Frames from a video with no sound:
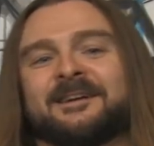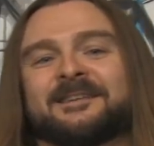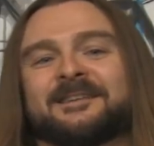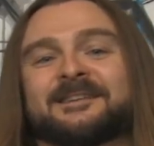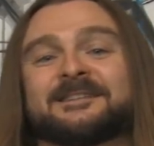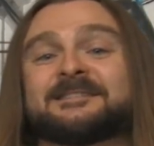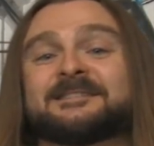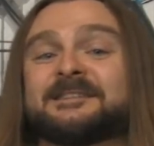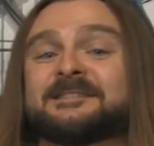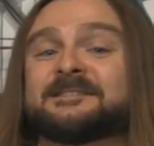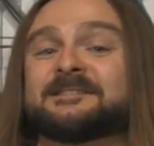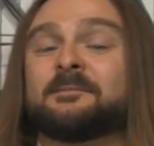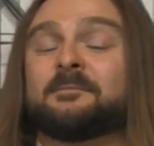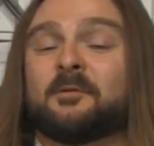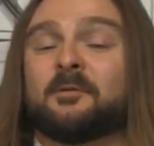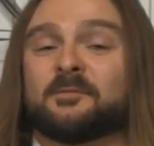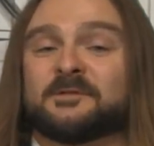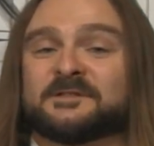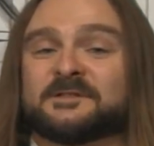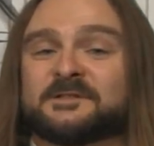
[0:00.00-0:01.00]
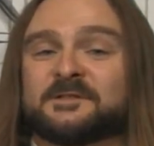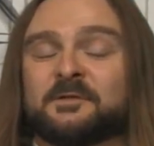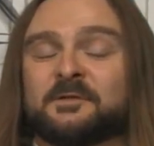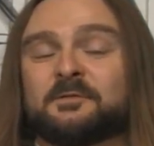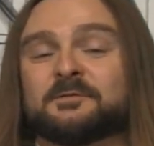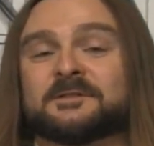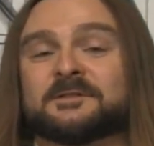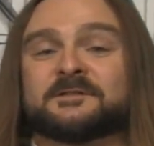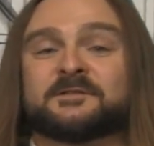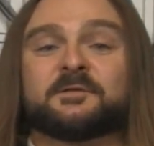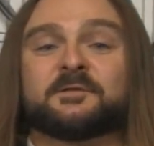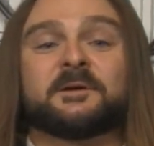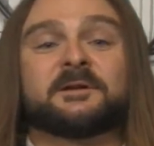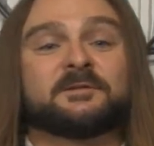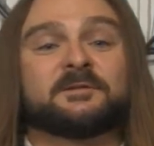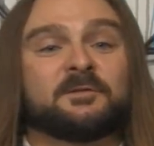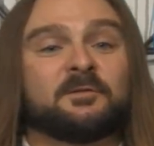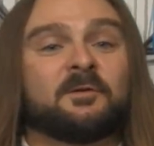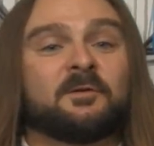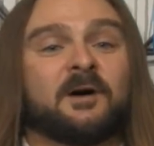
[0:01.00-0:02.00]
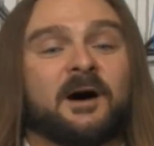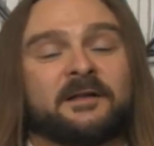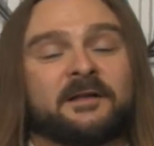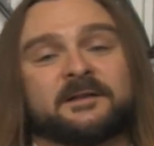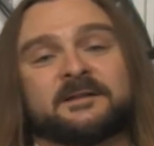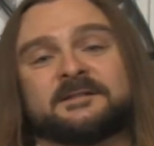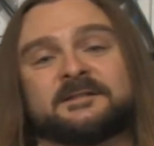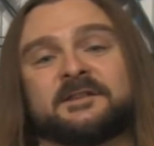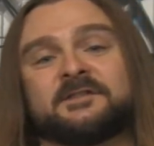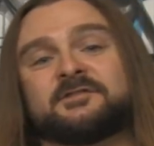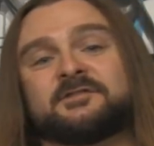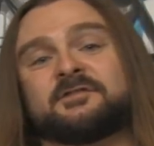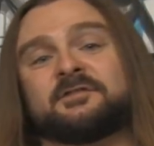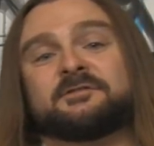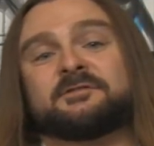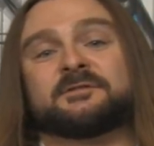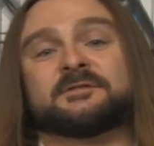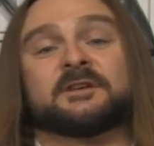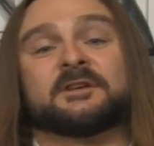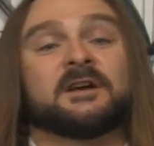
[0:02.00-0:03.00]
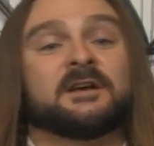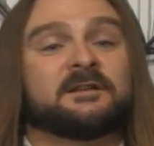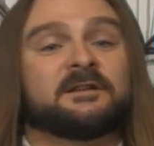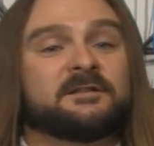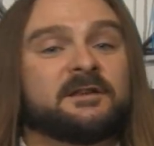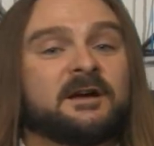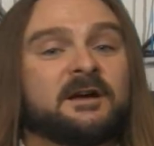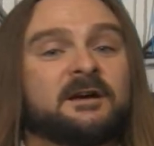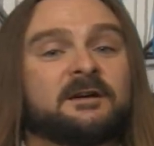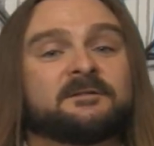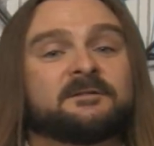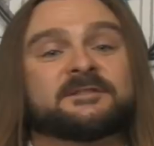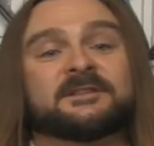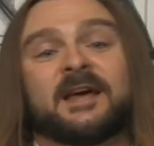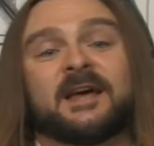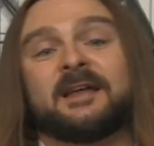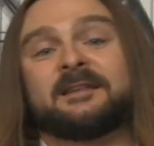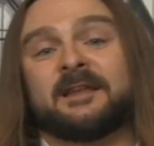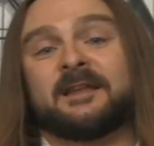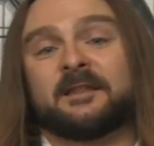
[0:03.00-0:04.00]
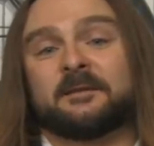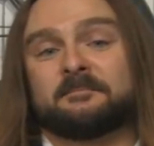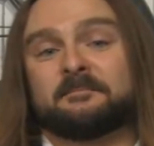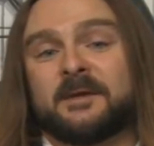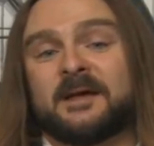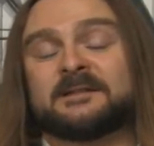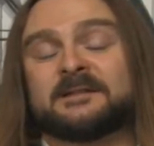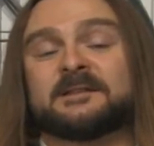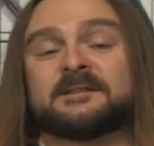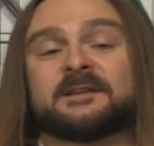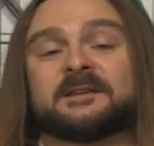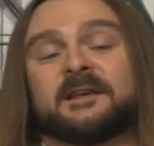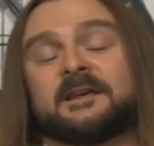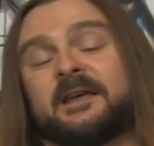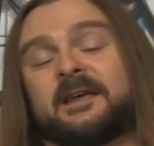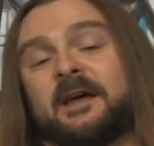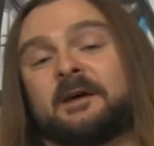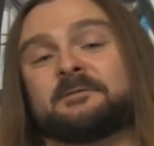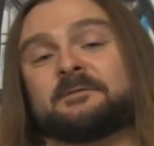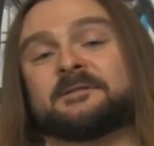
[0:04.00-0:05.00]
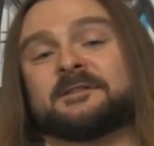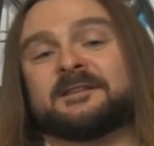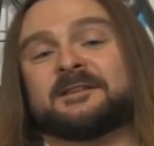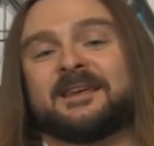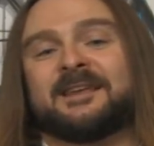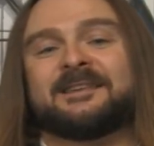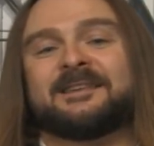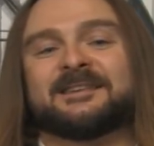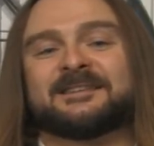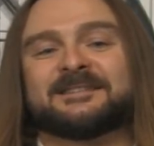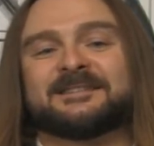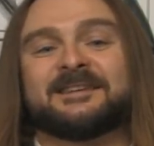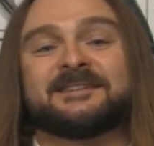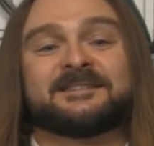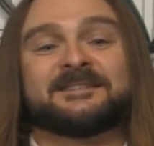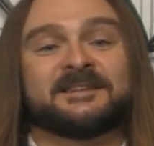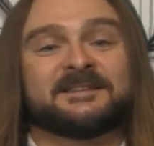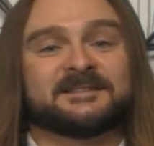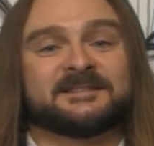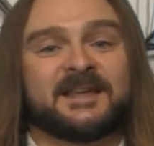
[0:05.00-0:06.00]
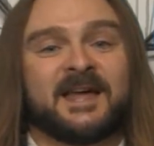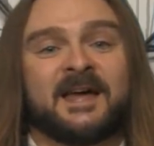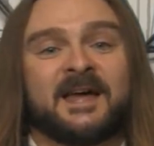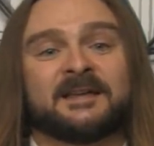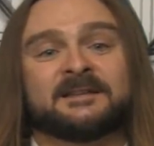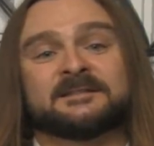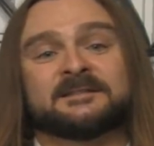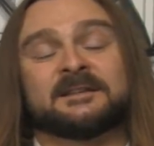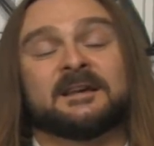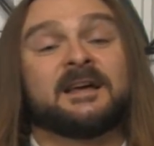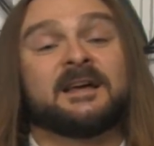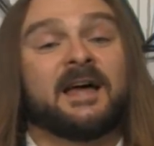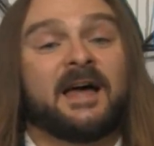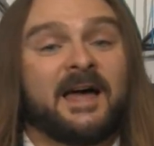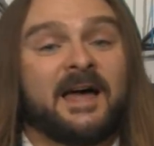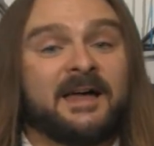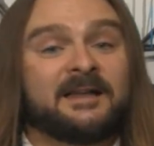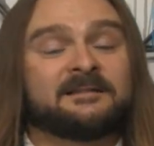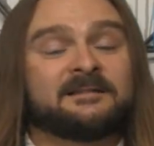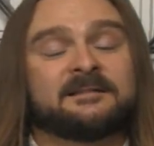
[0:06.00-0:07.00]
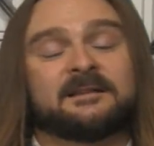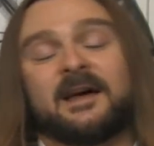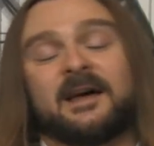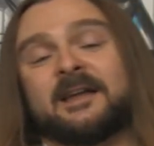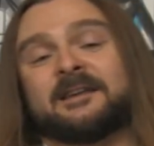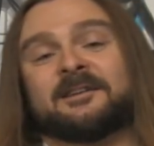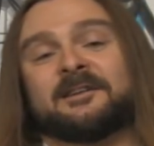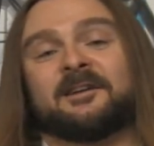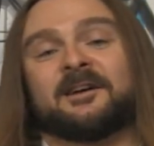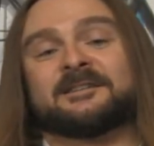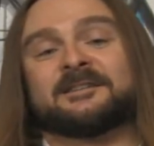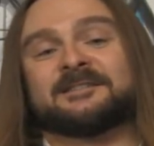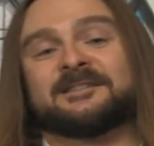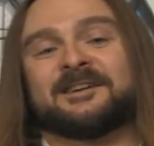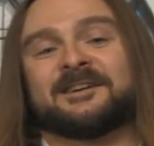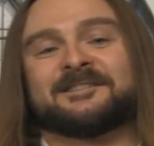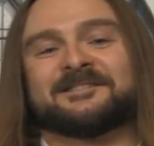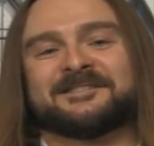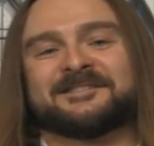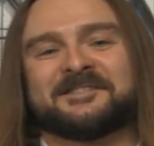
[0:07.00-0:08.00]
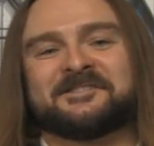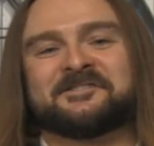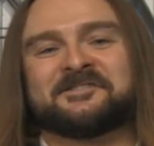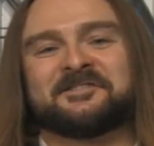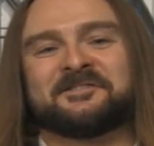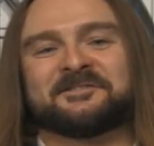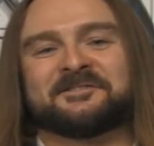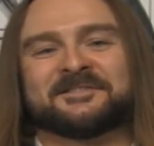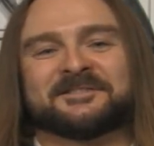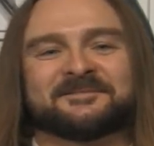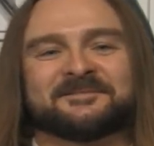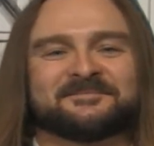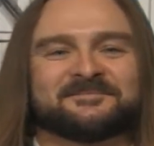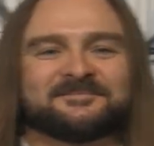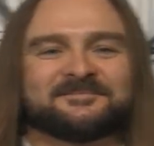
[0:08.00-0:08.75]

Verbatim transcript: The system was taught to ignore other tissues, nerves and other masses it encountered in the CT scans and analyse lung tissues.